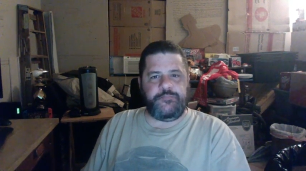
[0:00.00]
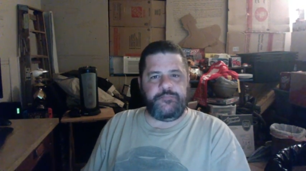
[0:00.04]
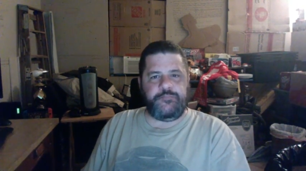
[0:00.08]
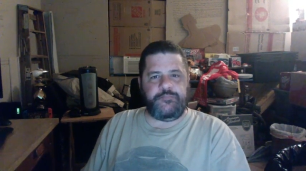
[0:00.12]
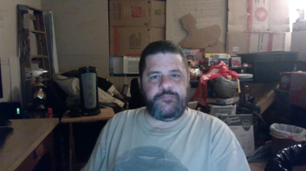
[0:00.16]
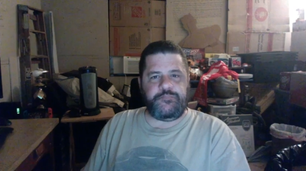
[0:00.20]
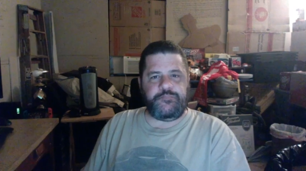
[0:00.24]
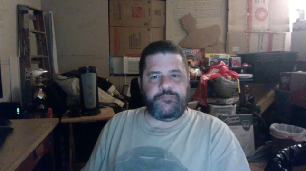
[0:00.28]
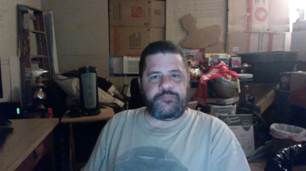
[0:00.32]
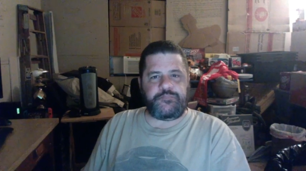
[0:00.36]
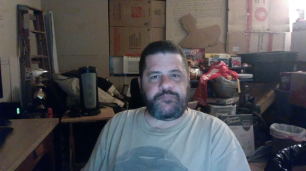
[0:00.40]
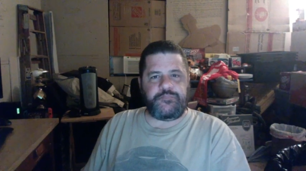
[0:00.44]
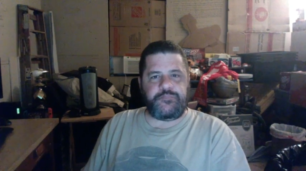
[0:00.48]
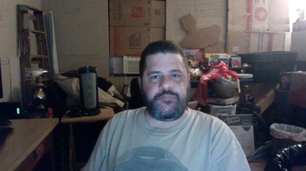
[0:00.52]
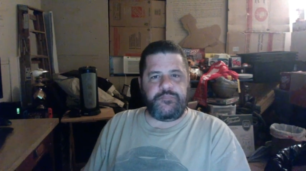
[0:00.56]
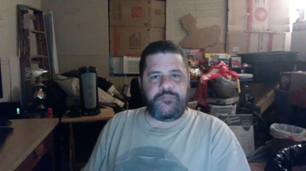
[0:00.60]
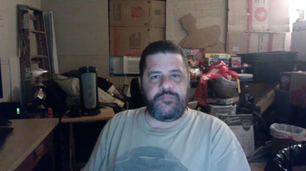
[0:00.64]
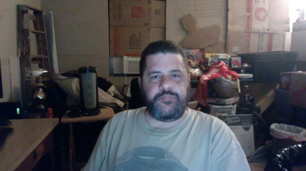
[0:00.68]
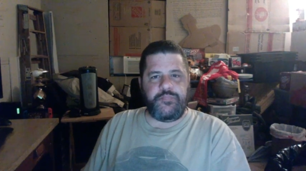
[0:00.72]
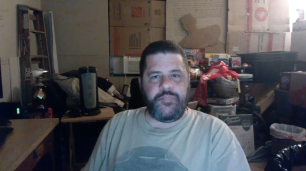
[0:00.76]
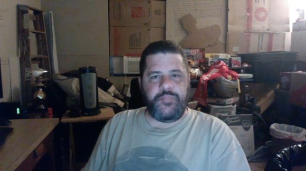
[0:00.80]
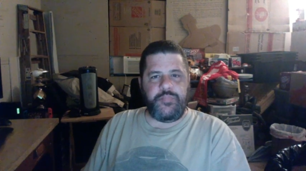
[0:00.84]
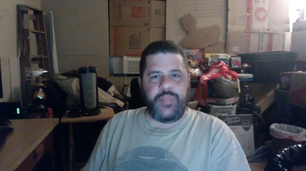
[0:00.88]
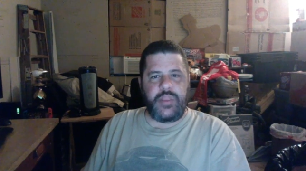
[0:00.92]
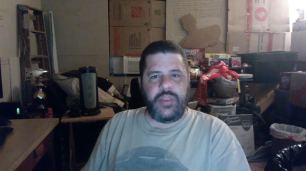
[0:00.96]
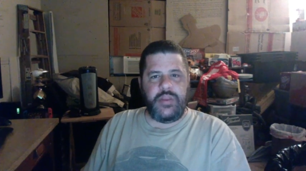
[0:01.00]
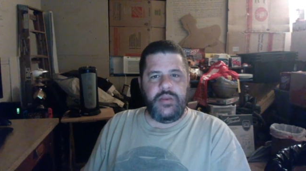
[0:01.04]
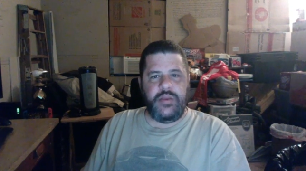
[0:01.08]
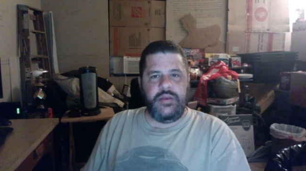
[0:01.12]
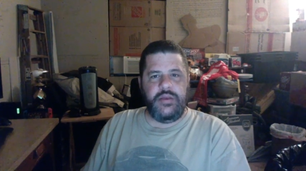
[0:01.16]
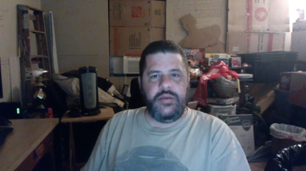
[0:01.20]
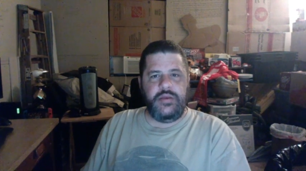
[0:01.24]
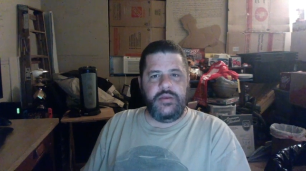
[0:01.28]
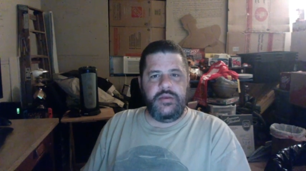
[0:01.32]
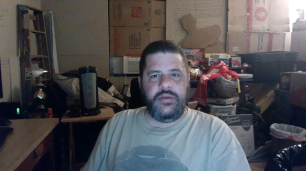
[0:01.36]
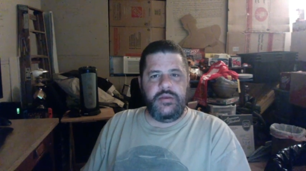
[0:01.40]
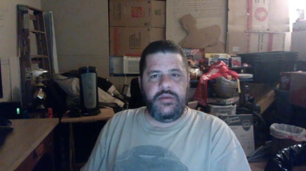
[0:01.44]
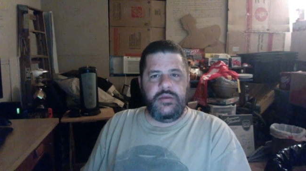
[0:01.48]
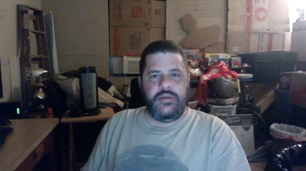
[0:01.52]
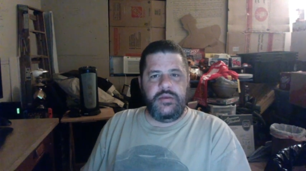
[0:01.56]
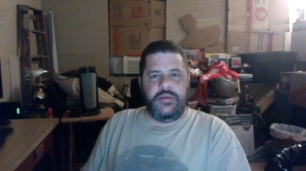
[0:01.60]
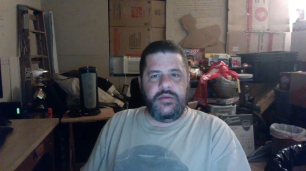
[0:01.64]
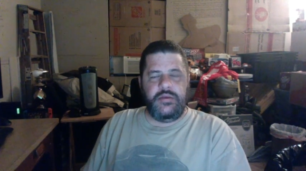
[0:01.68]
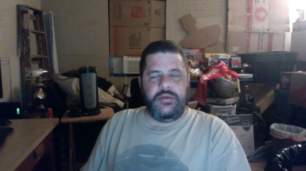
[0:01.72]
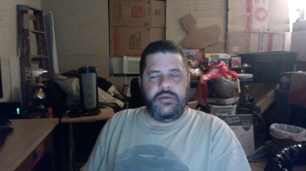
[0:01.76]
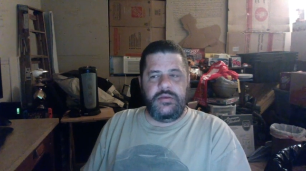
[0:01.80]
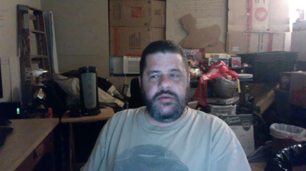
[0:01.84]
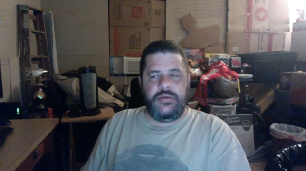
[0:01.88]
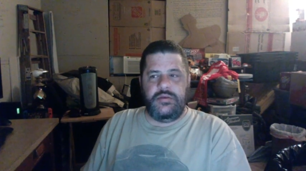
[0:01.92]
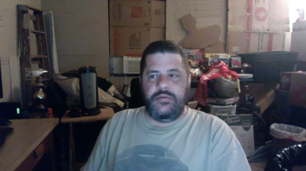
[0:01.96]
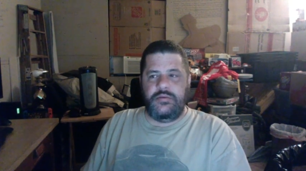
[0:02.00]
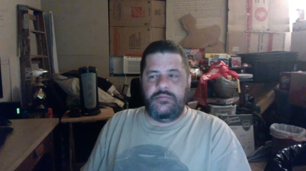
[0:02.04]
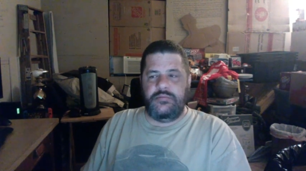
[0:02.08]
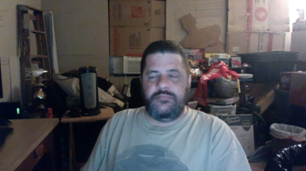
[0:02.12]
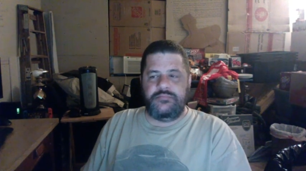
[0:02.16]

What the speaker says: Nothing is said.